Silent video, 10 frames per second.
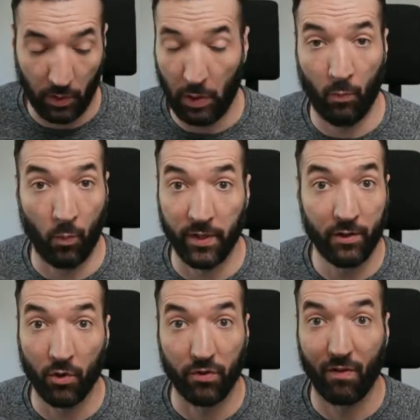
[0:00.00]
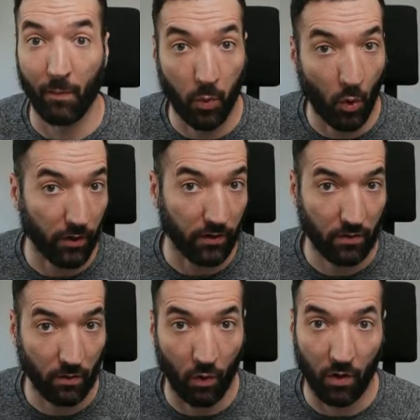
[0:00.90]
We don't support
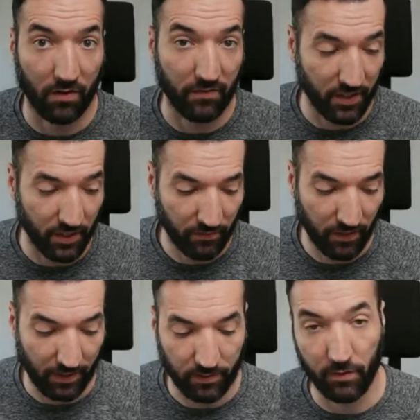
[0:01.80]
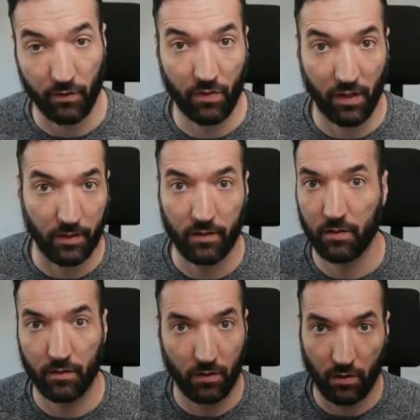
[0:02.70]
all of the factors that
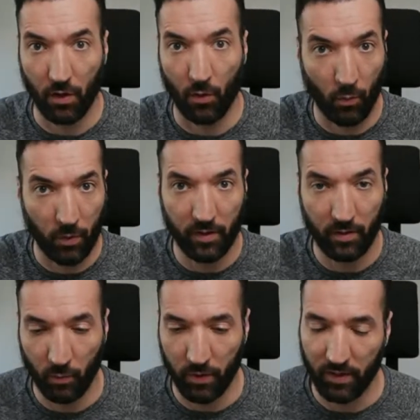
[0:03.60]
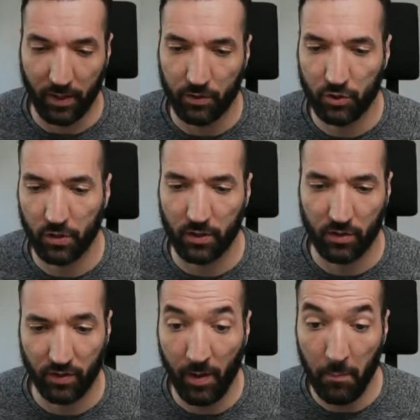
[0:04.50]
we think
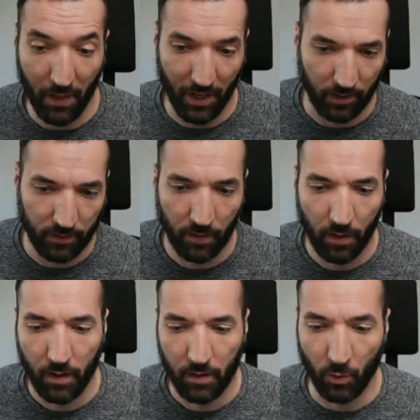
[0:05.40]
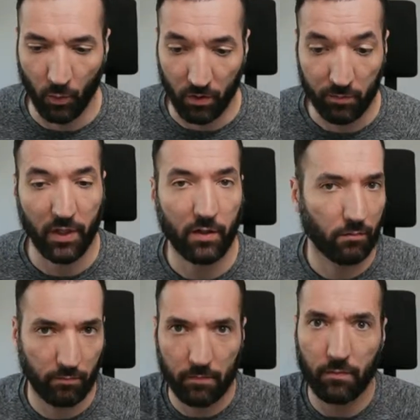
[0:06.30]
shouldn't impact the world, but
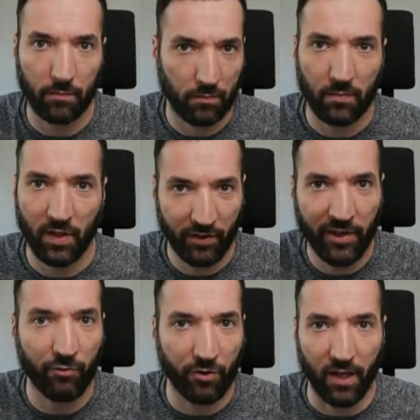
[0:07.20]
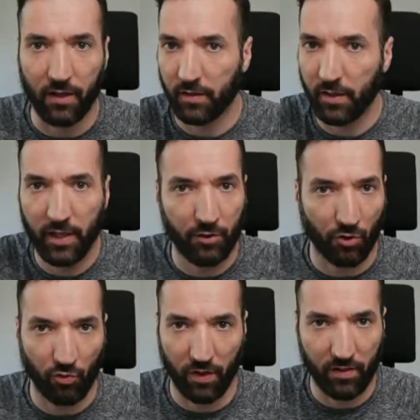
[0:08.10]
in reality,
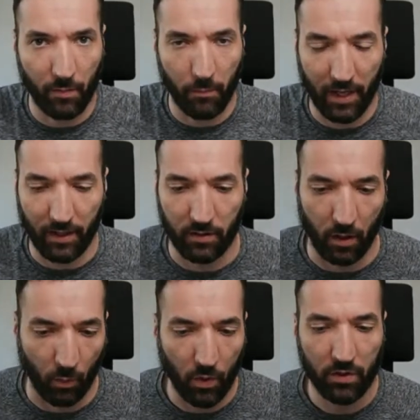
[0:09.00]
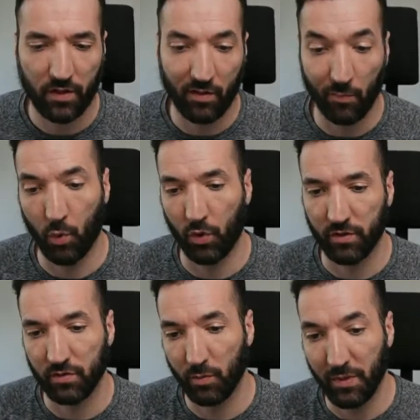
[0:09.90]
interest rates impact our world. It's
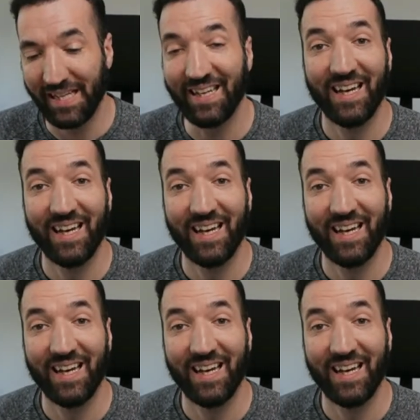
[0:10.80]
important to be